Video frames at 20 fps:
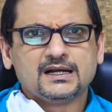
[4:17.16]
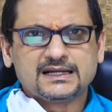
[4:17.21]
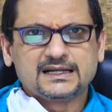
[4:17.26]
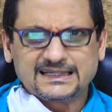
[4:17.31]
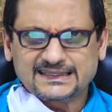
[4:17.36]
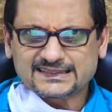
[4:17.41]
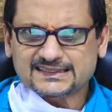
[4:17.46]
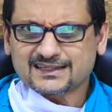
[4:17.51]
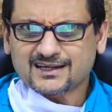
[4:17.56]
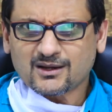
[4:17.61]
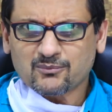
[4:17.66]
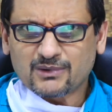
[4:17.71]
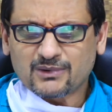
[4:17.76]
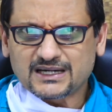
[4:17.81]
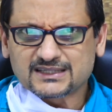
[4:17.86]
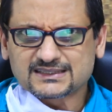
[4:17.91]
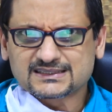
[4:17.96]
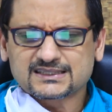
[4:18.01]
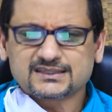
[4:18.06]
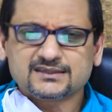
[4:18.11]
Is it a
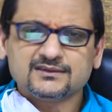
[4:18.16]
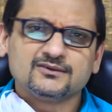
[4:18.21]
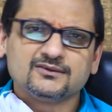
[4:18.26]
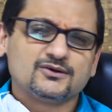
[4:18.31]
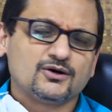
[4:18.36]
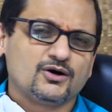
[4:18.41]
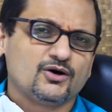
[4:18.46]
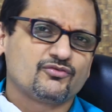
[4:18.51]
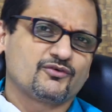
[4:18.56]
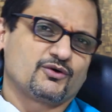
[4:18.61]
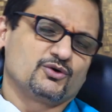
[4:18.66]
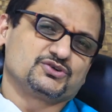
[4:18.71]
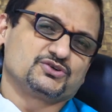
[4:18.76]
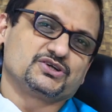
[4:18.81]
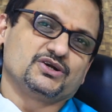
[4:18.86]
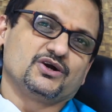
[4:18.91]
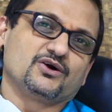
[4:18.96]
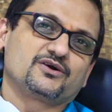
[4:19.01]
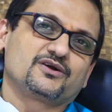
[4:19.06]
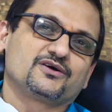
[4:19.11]
medicine? Of course
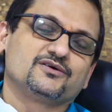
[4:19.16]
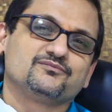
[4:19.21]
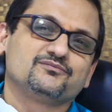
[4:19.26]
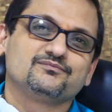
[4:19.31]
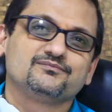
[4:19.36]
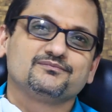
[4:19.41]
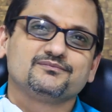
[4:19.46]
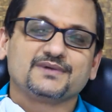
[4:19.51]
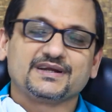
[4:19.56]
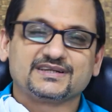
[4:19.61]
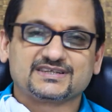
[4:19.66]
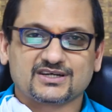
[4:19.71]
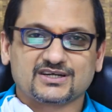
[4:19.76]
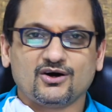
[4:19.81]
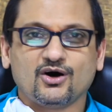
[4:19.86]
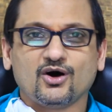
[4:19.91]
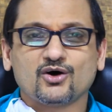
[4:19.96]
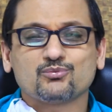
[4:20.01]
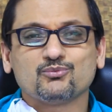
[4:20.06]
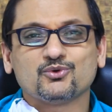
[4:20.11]
not. It's a
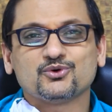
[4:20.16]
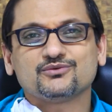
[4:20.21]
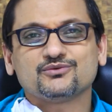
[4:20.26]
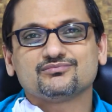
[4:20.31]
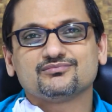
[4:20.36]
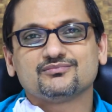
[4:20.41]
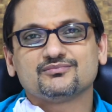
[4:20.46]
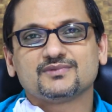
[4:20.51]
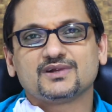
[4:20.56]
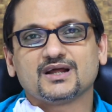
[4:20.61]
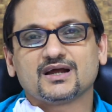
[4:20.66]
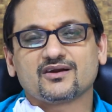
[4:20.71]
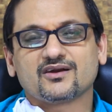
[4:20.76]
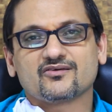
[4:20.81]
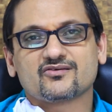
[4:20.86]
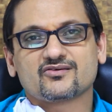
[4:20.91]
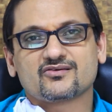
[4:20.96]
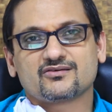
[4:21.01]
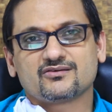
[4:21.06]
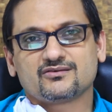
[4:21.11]
hormone that
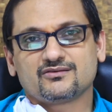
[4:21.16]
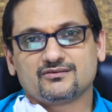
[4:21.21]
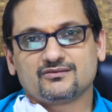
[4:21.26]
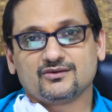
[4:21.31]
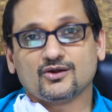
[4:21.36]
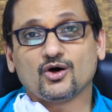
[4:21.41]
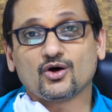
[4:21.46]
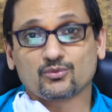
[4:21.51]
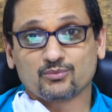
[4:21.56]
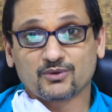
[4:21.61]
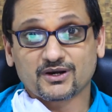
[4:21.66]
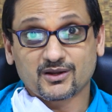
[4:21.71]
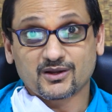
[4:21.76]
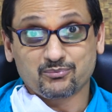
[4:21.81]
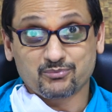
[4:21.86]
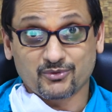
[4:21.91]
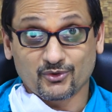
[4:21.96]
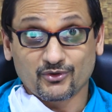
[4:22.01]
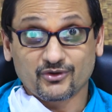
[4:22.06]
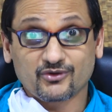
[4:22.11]
is normally
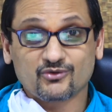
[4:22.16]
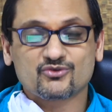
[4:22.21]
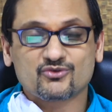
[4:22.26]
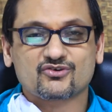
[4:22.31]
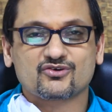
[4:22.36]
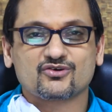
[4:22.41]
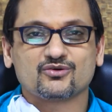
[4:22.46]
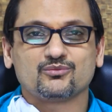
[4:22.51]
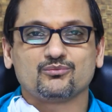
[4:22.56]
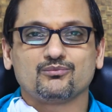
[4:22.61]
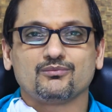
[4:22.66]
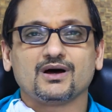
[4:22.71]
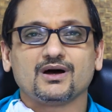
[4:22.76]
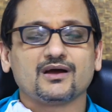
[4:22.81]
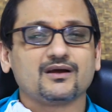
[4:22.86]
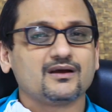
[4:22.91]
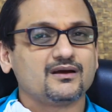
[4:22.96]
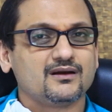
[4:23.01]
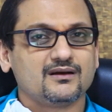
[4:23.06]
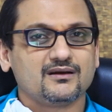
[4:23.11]
produced
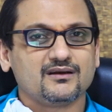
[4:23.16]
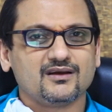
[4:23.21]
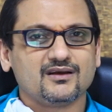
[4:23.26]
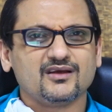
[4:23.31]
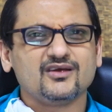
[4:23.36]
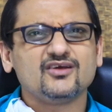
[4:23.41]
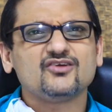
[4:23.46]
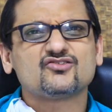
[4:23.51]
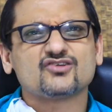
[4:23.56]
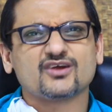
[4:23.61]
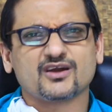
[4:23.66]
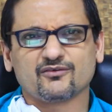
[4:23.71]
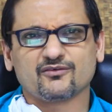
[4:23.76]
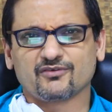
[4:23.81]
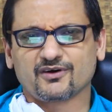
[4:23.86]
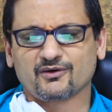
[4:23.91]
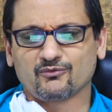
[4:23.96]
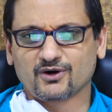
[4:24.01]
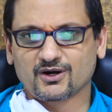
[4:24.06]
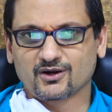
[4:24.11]
by each and
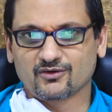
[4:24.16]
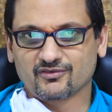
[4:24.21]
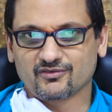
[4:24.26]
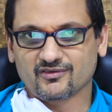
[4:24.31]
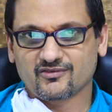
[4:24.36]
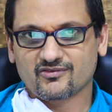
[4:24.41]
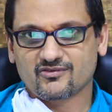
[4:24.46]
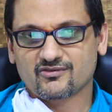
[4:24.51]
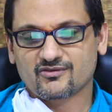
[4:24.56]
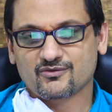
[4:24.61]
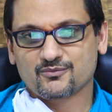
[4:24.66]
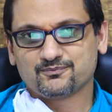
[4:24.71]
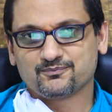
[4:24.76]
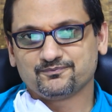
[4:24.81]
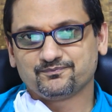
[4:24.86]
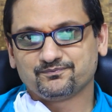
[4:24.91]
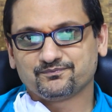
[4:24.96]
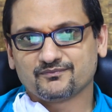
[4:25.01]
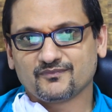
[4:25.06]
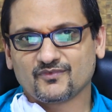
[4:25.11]
every one of us.
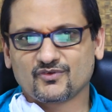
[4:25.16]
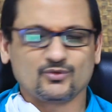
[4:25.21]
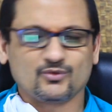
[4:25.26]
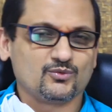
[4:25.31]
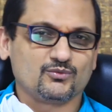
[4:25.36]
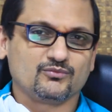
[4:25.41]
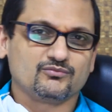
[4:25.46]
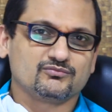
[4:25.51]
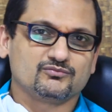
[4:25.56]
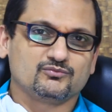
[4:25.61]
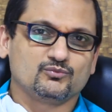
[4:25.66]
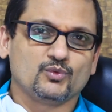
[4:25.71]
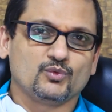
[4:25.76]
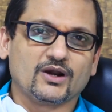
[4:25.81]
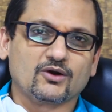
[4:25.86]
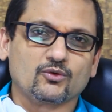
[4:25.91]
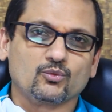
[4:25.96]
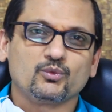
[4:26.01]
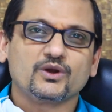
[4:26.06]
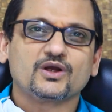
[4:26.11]
So,
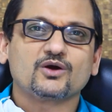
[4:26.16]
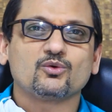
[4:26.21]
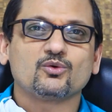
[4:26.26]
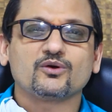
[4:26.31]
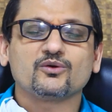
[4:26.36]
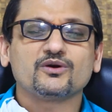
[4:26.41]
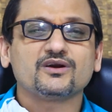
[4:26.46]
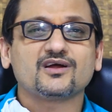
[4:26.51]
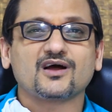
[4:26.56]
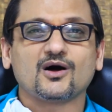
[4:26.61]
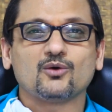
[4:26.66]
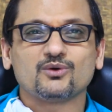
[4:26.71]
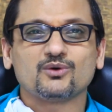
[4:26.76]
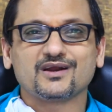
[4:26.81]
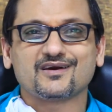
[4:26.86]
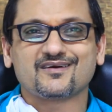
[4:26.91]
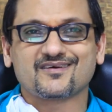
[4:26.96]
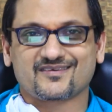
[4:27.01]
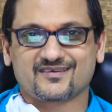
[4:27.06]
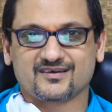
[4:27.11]
well, we couldn't count
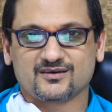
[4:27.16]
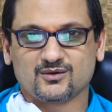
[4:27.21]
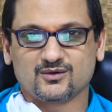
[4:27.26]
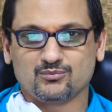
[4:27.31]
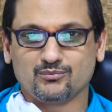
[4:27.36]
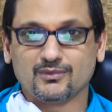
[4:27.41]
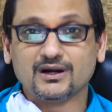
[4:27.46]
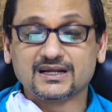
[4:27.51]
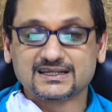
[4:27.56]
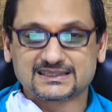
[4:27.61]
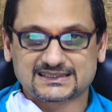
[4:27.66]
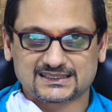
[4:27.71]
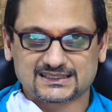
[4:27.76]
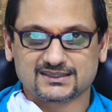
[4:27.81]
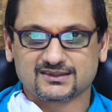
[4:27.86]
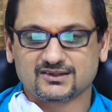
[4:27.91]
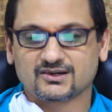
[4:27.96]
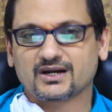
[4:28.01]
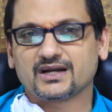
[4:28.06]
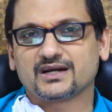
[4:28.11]
it as a medicine,
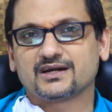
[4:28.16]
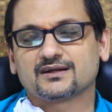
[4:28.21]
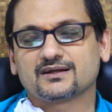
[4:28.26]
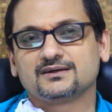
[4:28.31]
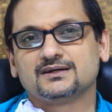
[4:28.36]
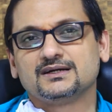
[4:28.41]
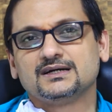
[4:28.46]
right?